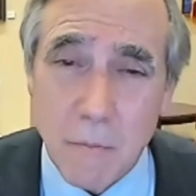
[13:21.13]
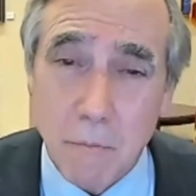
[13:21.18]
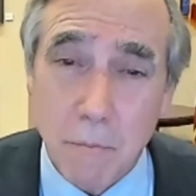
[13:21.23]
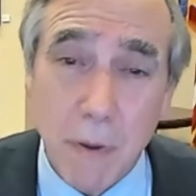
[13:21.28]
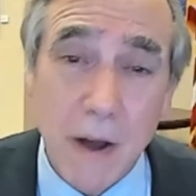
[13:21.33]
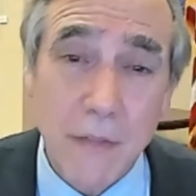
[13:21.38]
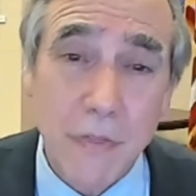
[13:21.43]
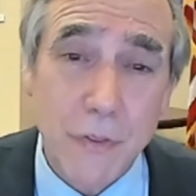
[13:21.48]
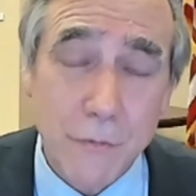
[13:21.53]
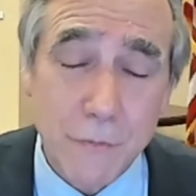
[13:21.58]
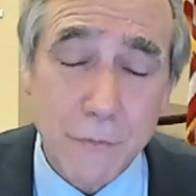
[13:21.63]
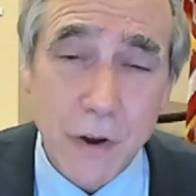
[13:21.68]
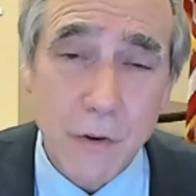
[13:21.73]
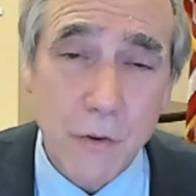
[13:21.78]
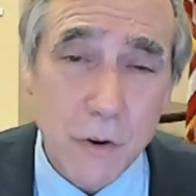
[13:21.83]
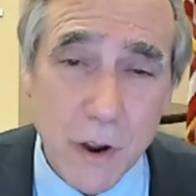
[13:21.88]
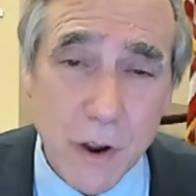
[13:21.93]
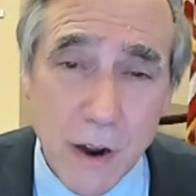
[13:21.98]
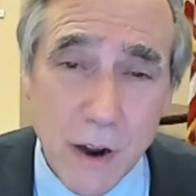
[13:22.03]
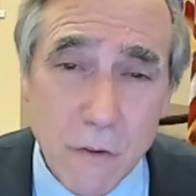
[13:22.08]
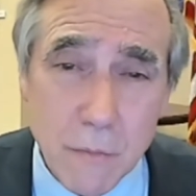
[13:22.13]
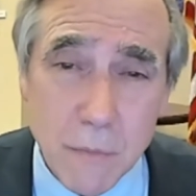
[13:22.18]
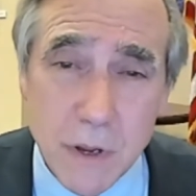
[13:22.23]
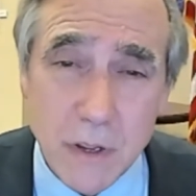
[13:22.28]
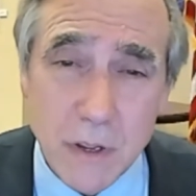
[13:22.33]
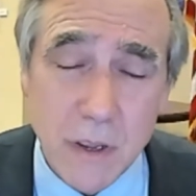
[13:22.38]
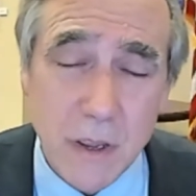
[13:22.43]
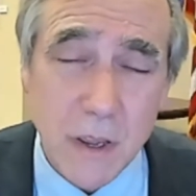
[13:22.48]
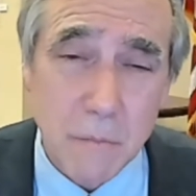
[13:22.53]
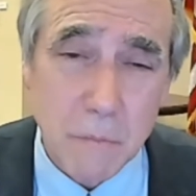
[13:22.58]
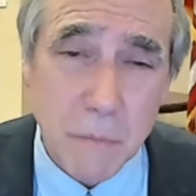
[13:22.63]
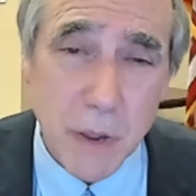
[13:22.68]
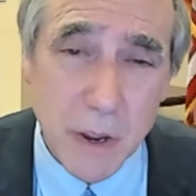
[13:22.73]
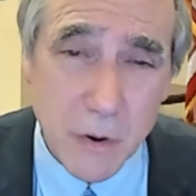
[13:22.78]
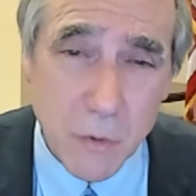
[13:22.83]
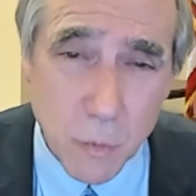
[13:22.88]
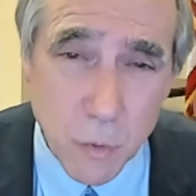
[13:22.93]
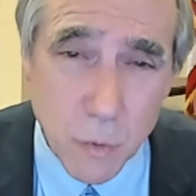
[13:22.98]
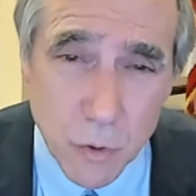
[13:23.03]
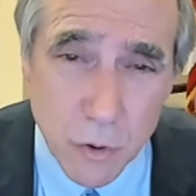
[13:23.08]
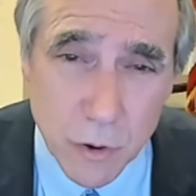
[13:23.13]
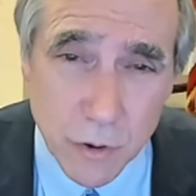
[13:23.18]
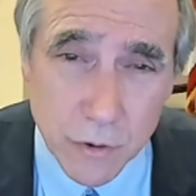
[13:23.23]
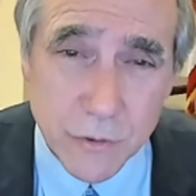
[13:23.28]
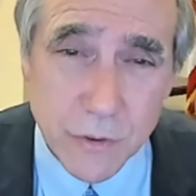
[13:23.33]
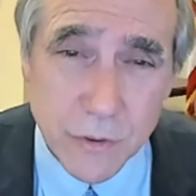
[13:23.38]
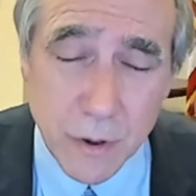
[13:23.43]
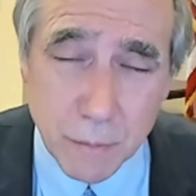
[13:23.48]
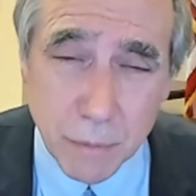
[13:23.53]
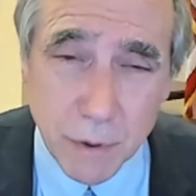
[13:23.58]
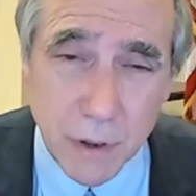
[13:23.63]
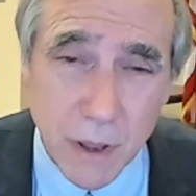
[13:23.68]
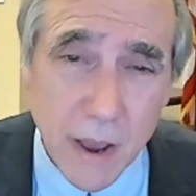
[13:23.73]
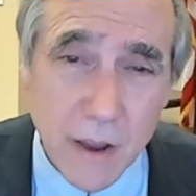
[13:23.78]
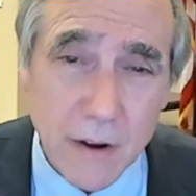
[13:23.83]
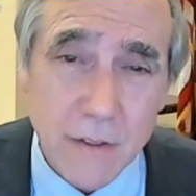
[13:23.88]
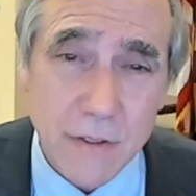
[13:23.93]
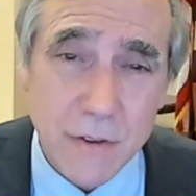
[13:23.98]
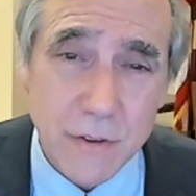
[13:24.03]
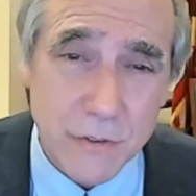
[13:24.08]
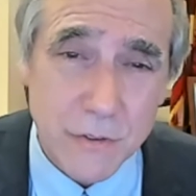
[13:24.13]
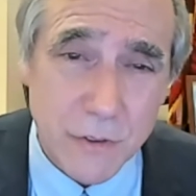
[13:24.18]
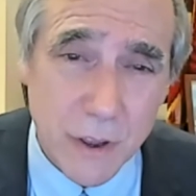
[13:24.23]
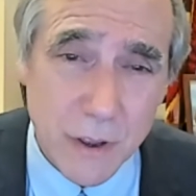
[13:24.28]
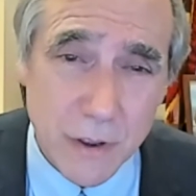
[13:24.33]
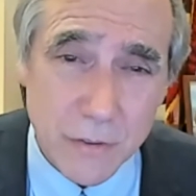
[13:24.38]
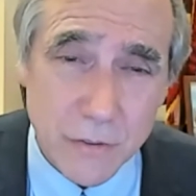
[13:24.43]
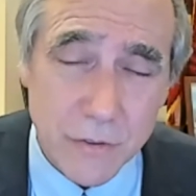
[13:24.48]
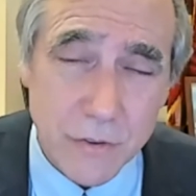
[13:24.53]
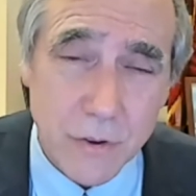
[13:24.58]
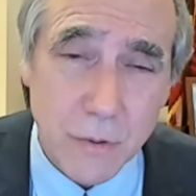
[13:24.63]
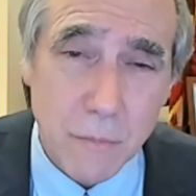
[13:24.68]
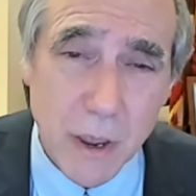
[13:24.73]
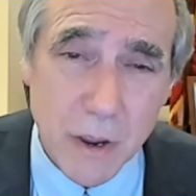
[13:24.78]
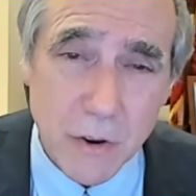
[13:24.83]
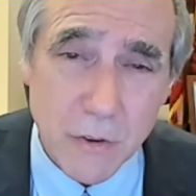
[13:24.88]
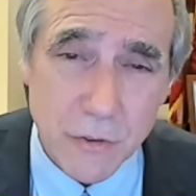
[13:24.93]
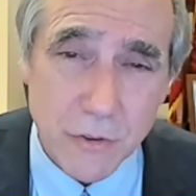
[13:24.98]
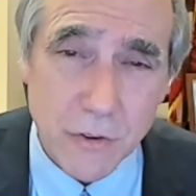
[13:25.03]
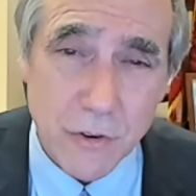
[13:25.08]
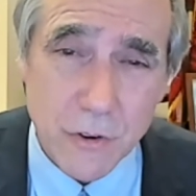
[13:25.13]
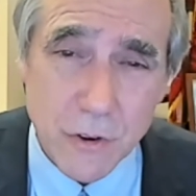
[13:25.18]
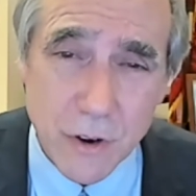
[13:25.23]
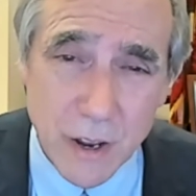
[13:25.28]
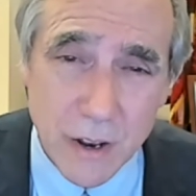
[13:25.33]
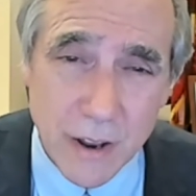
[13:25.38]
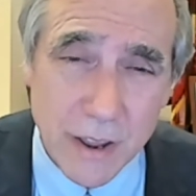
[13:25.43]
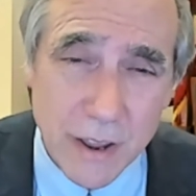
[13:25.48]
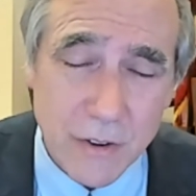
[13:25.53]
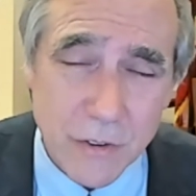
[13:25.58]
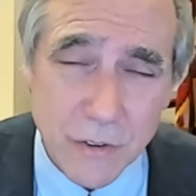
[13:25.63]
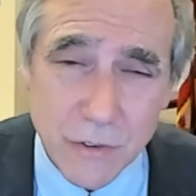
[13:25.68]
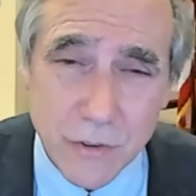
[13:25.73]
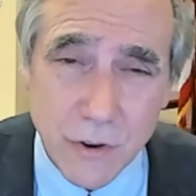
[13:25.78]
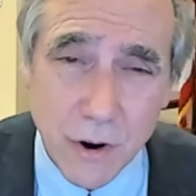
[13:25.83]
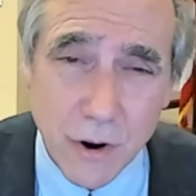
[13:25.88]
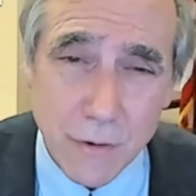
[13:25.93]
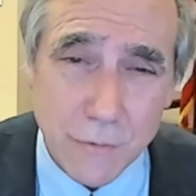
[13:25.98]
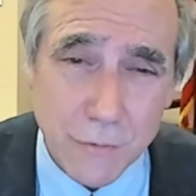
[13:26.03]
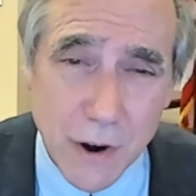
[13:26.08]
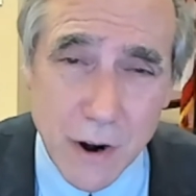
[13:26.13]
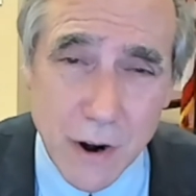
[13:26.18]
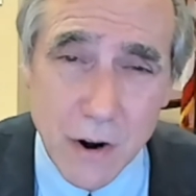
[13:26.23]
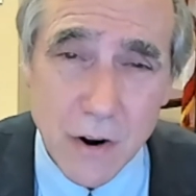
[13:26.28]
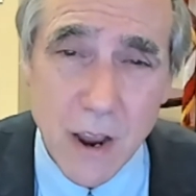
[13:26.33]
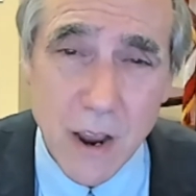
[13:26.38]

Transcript: but the federal government can make rules that apply to the states to make sure elections are fair.